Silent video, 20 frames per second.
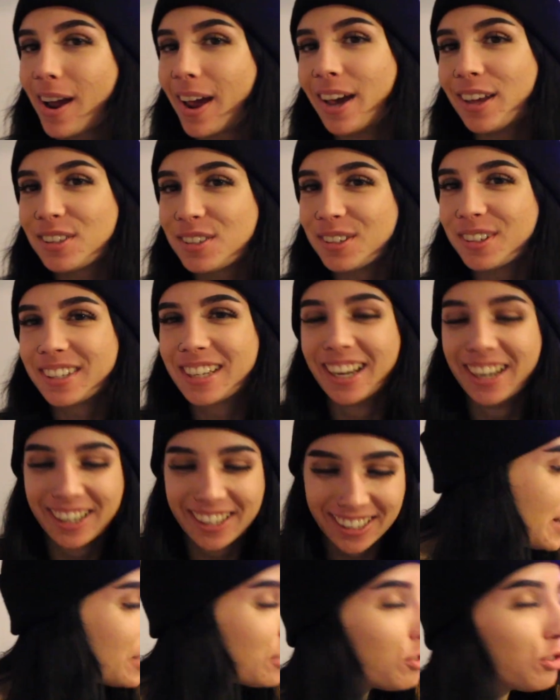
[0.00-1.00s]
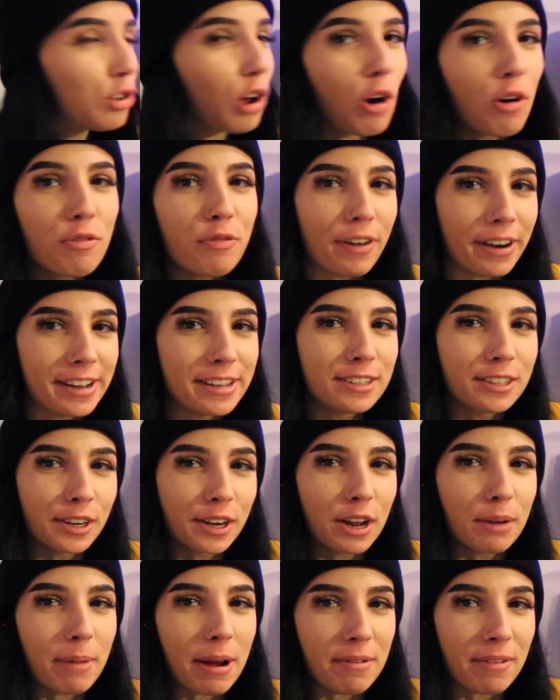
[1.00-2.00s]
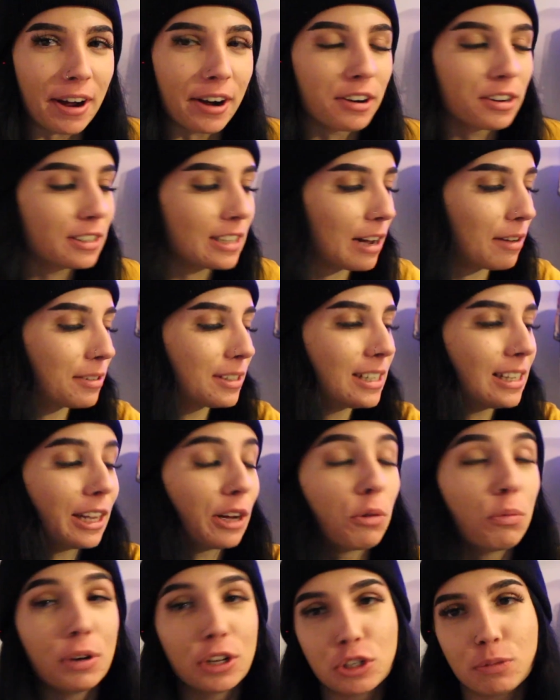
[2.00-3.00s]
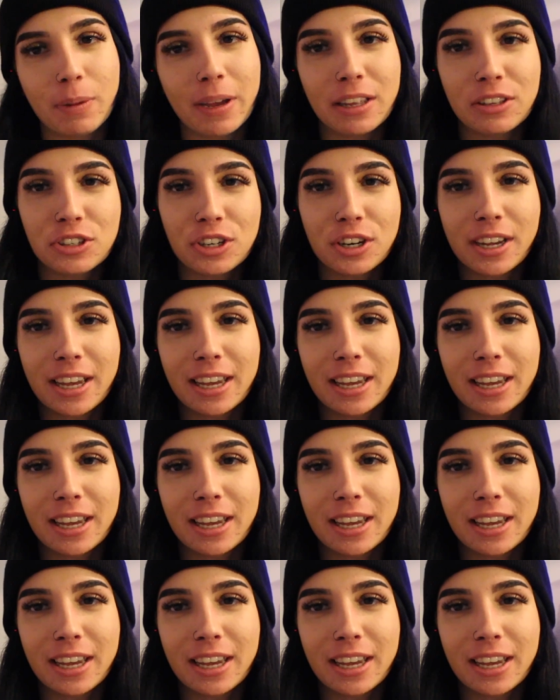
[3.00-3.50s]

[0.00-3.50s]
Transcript: Cancelled. It's so funny to look at my records now and see like which bands are